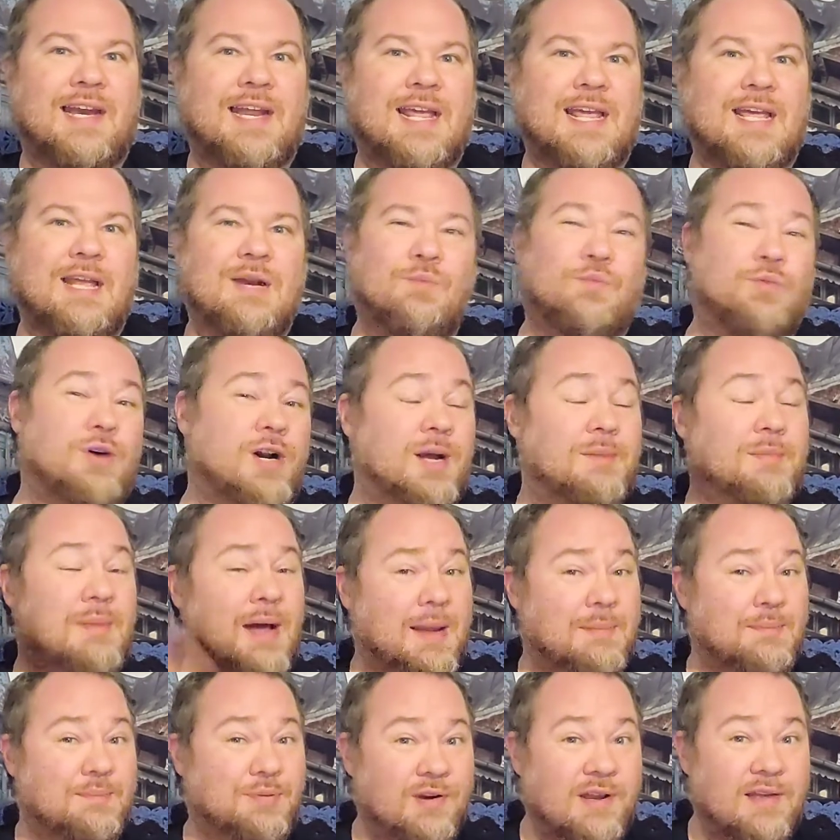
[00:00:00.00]
in one of my
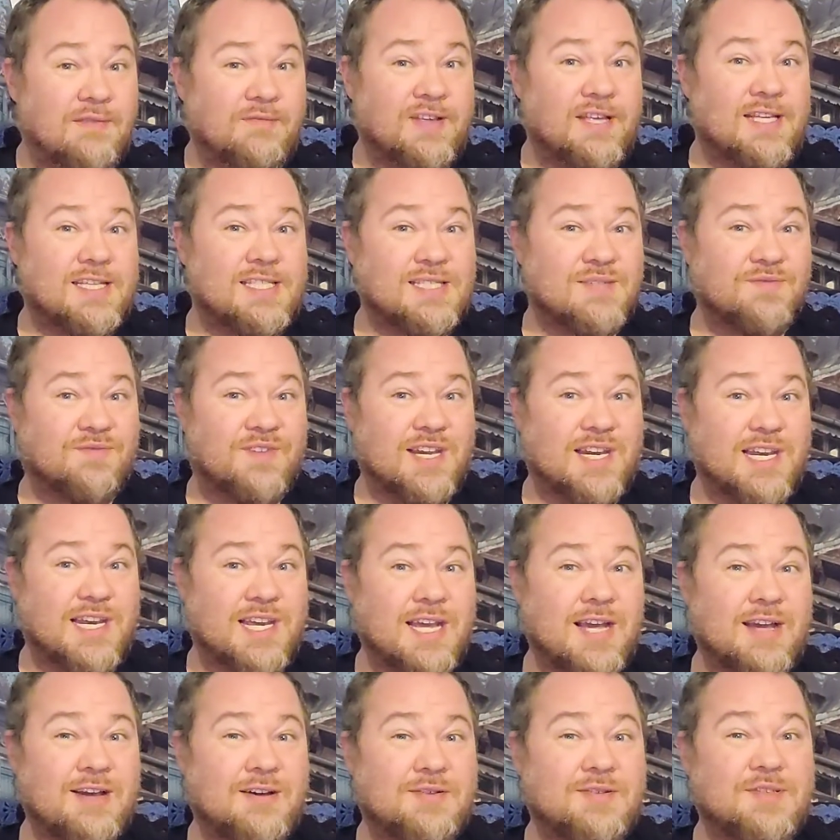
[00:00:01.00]
previous
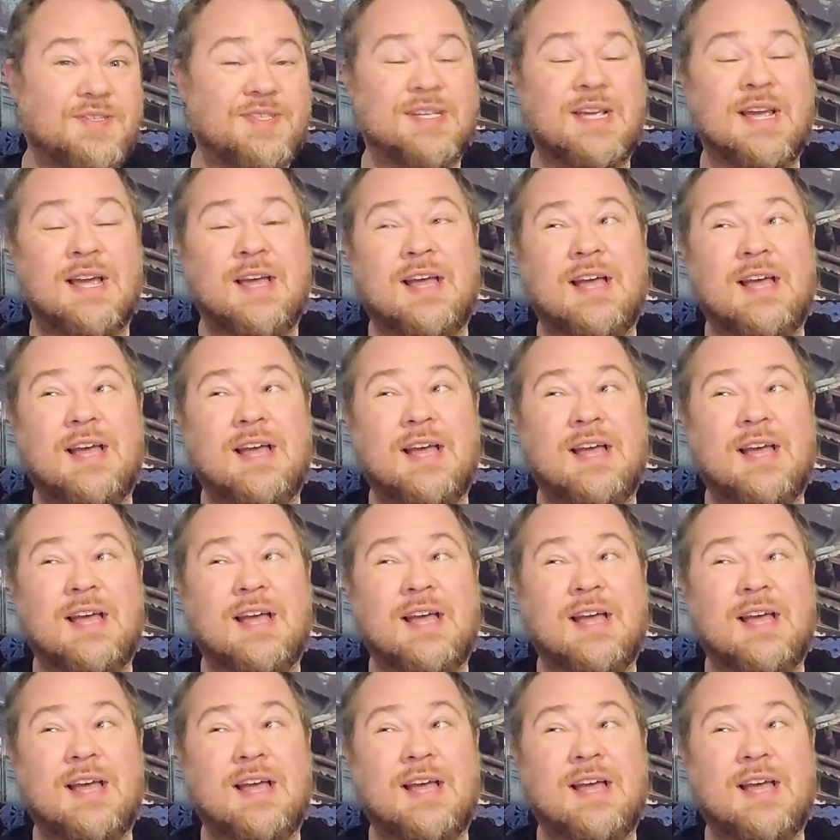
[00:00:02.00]
videos.